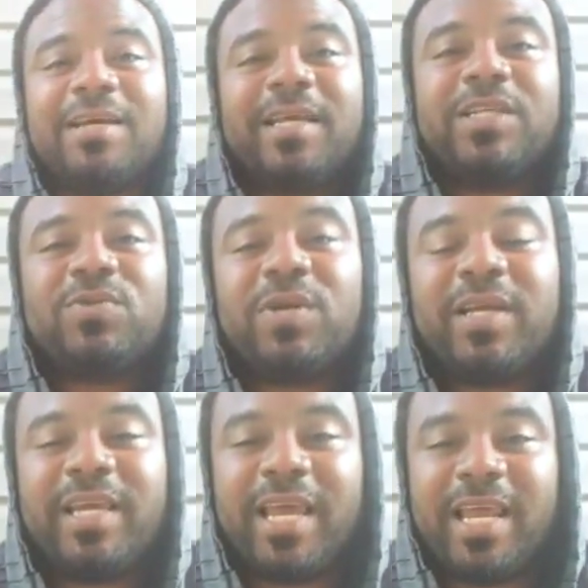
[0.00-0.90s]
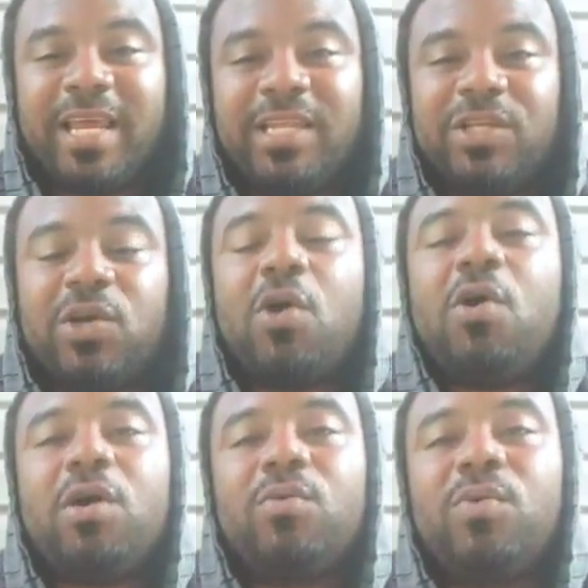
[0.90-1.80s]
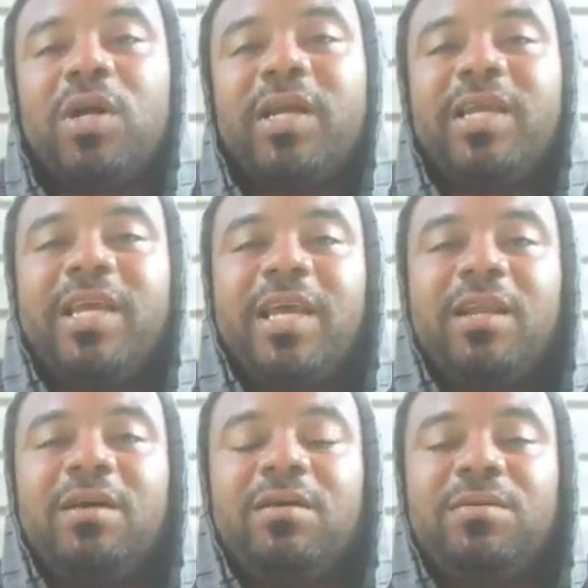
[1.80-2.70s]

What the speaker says: I guess where he had hit the car, where he had